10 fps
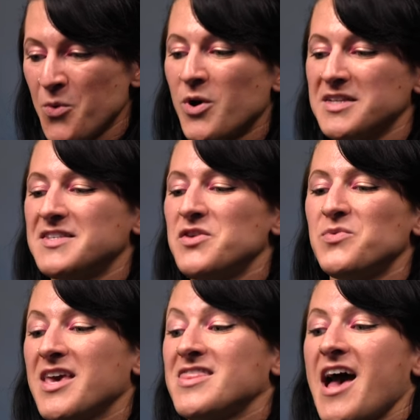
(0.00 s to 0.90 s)
once
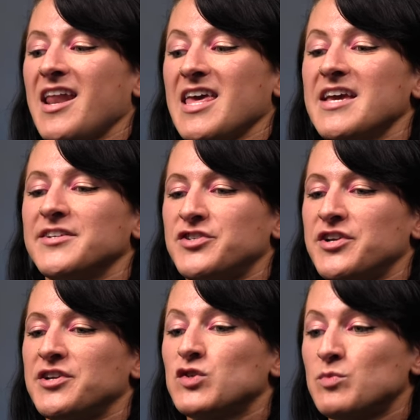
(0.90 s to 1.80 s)
you get that
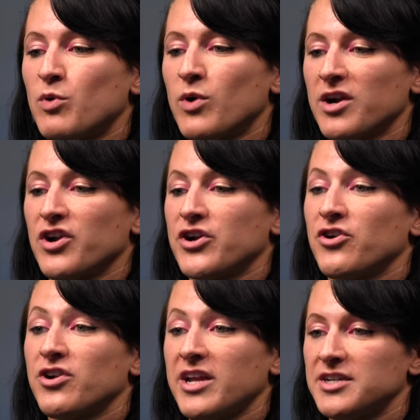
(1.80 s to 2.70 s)
itch in a sport or
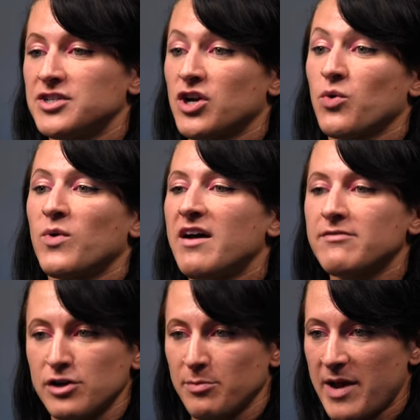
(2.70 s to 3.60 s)
your niche or
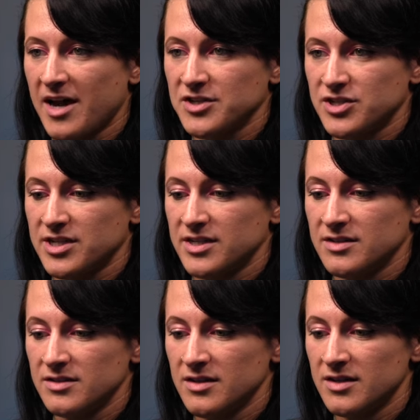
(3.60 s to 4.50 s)
whatever your passion
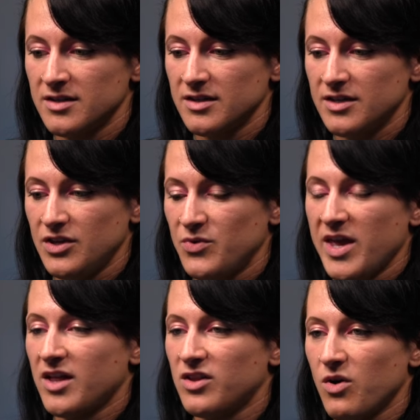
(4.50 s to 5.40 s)
is, you
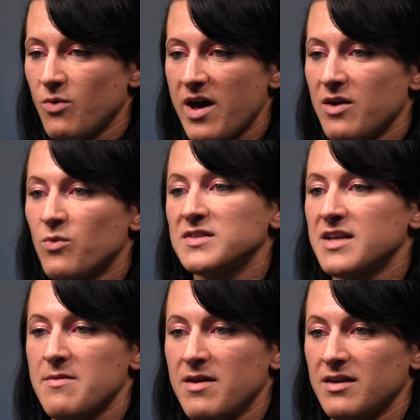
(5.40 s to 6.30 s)
can't look away. And once I